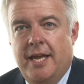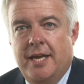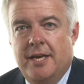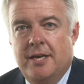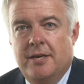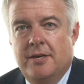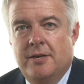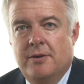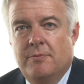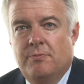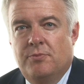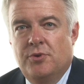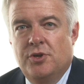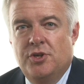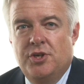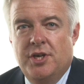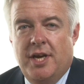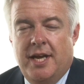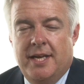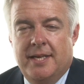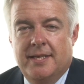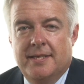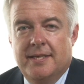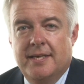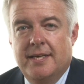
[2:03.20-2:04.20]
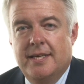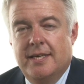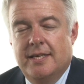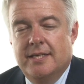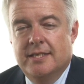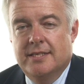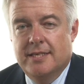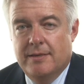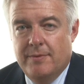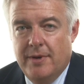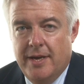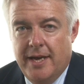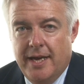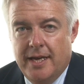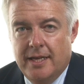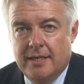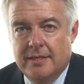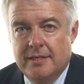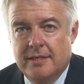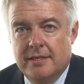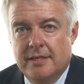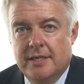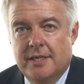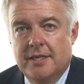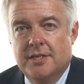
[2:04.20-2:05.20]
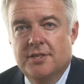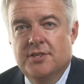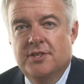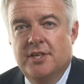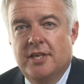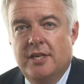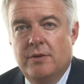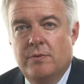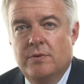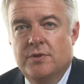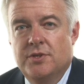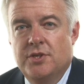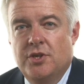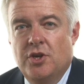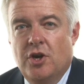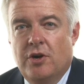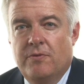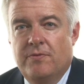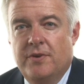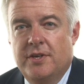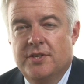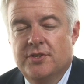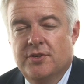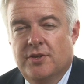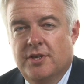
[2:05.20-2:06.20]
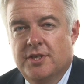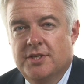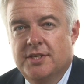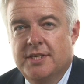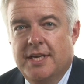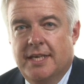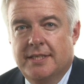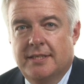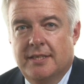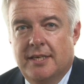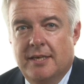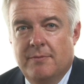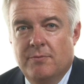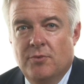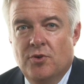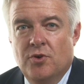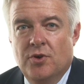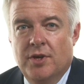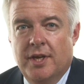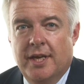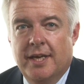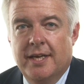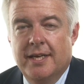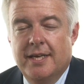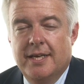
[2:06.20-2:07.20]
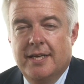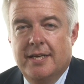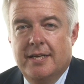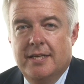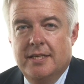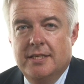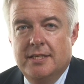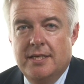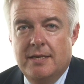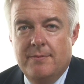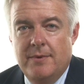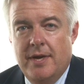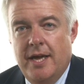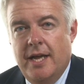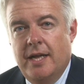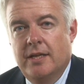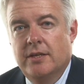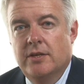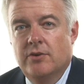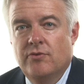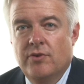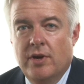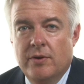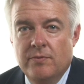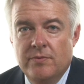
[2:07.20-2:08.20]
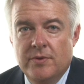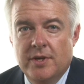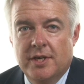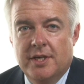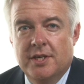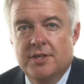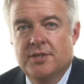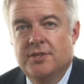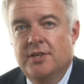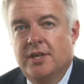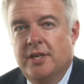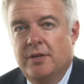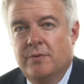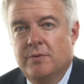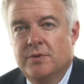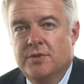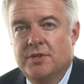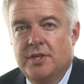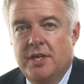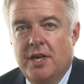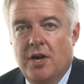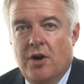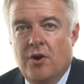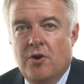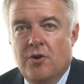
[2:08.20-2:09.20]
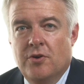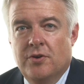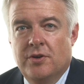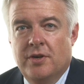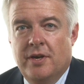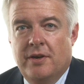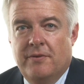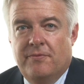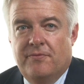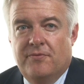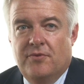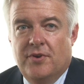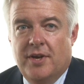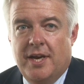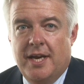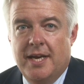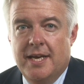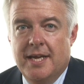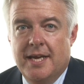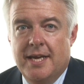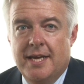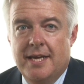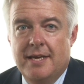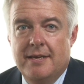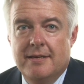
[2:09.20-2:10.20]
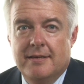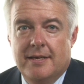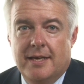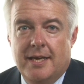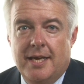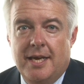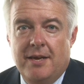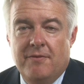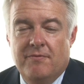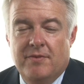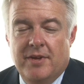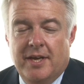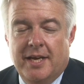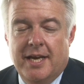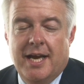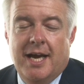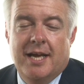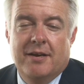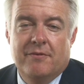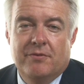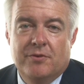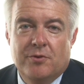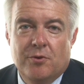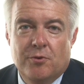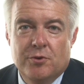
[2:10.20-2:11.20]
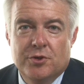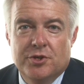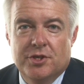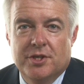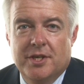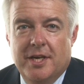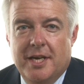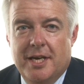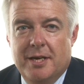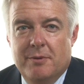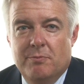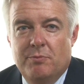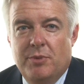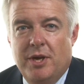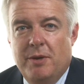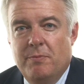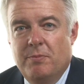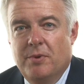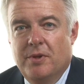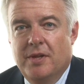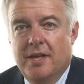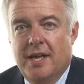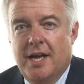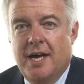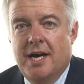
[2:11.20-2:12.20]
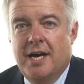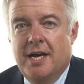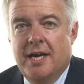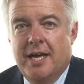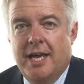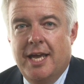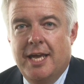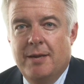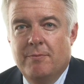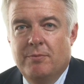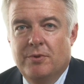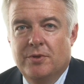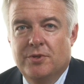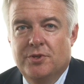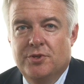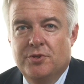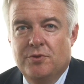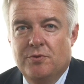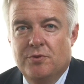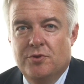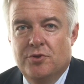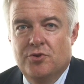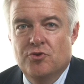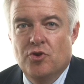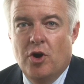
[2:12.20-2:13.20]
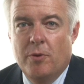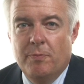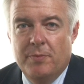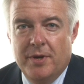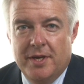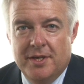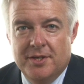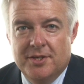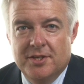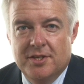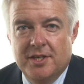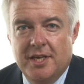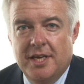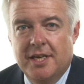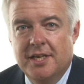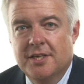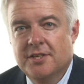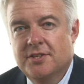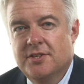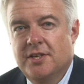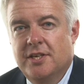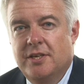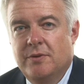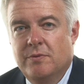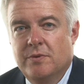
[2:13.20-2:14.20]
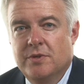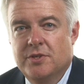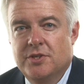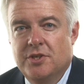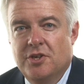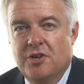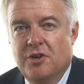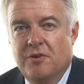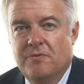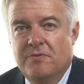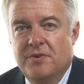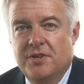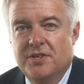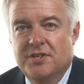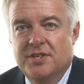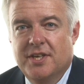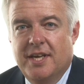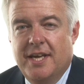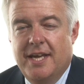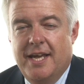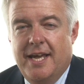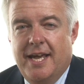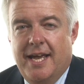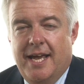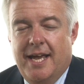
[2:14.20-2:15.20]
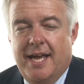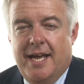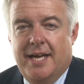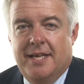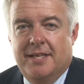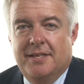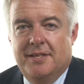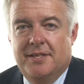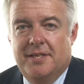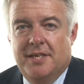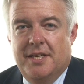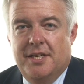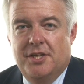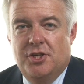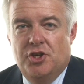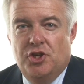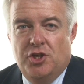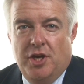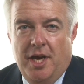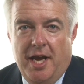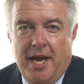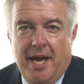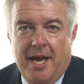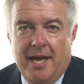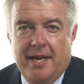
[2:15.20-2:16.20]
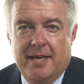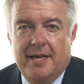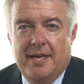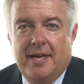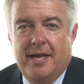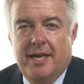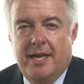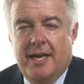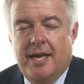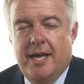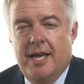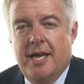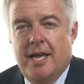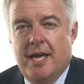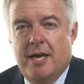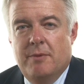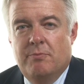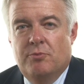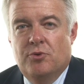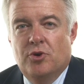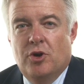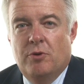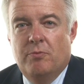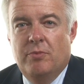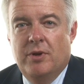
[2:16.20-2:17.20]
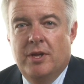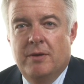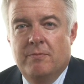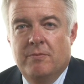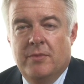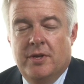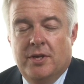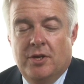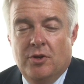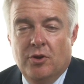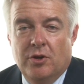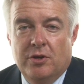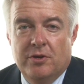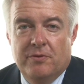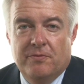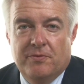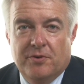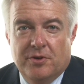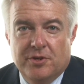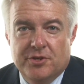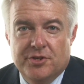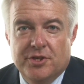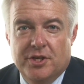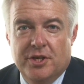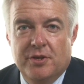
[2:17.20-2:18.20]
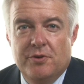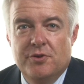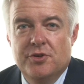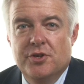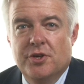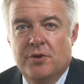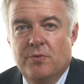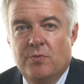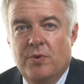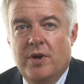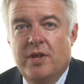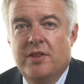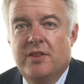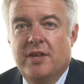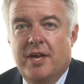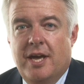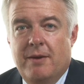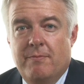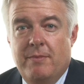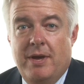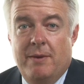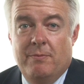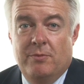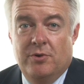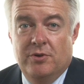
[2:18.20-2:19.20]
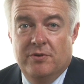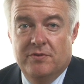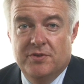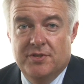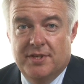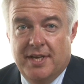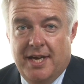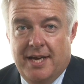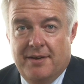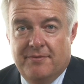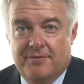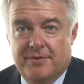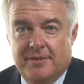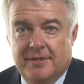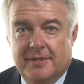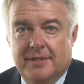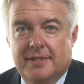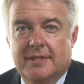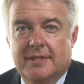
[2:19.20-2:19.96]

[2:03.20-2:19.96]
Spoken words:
in Bridgend. Some are held in the constituency office on a Saturday morning, some are held around the constituency on a Friday evening. And of course, people are able to drop into the constituency office and share a problem and look for a solution with a member of staff.